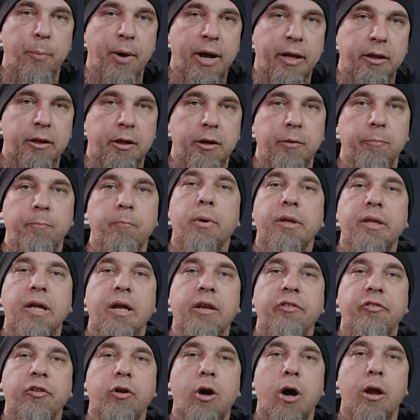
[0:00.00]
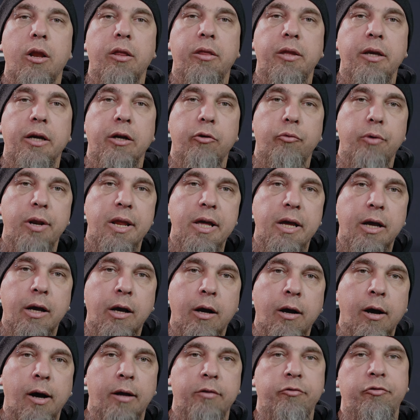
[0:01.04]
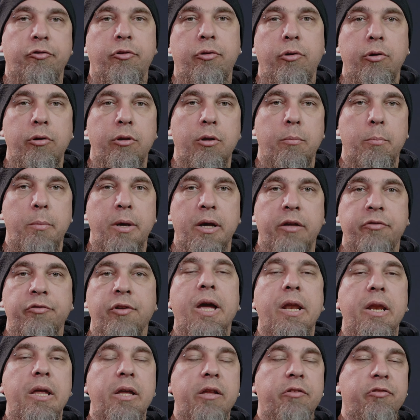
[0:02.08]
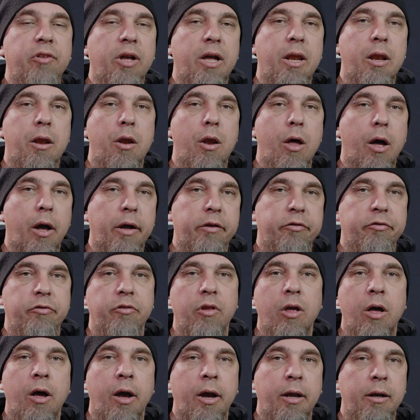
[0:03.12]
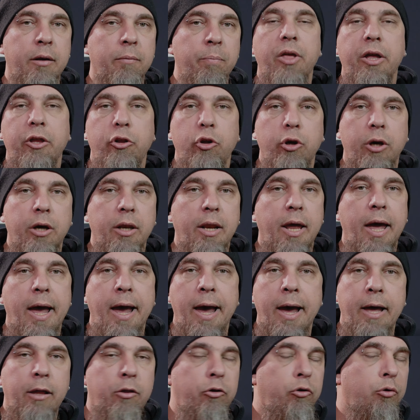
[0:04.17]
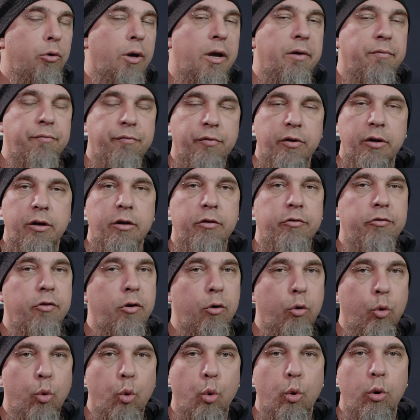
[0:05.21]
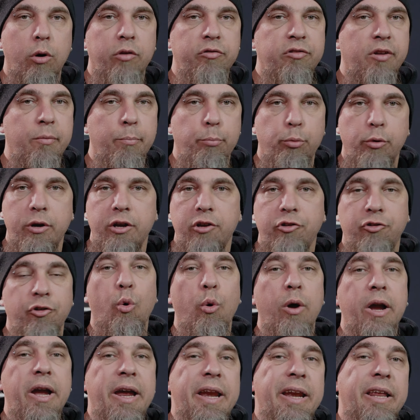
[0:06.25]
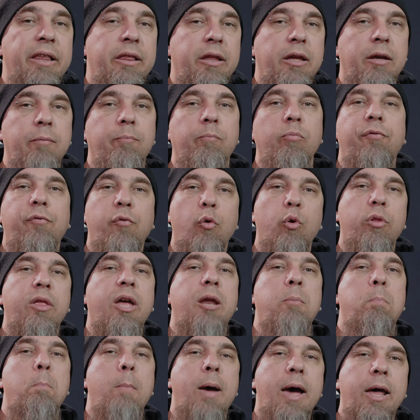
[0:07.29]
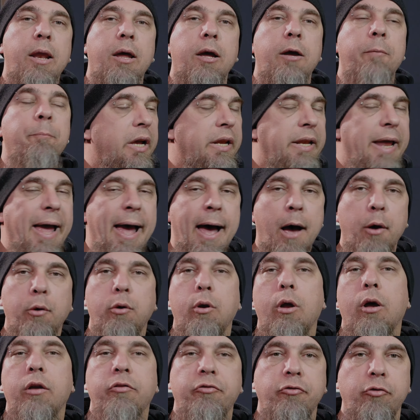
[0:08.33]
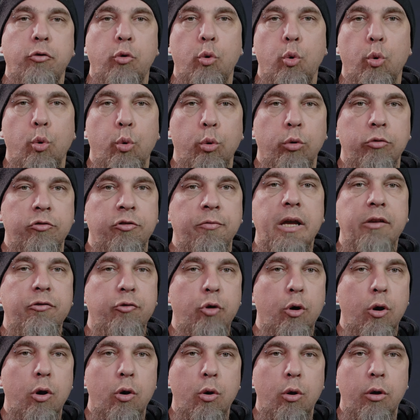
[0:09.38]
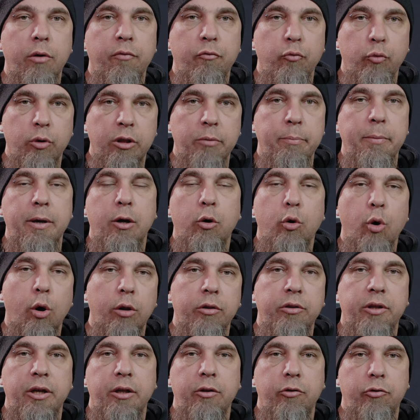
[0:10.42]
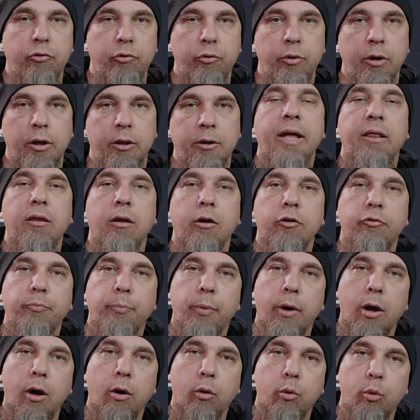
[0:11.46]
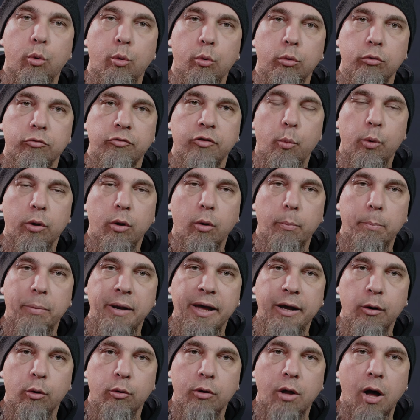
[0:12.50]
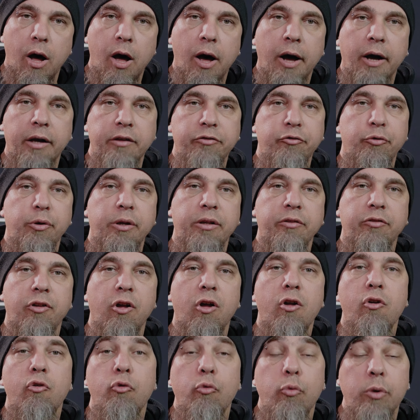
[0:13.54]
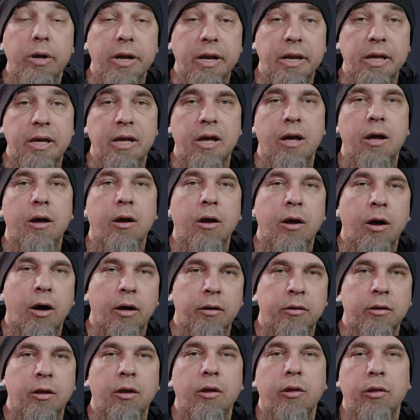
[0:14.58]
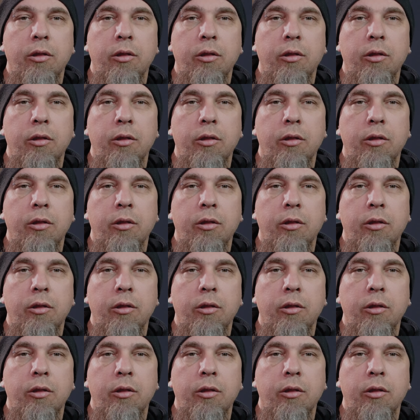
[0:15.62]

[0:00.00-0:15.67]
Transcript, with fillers: pattern but that is the kind of thing that really cuts through the mix and it's a nice line that you can add to a verse, a chorus, a bridge or anything for that matter. It outlines the chords, it's got a lot of rhythmic content to it and those power chords were played on the high strings really cut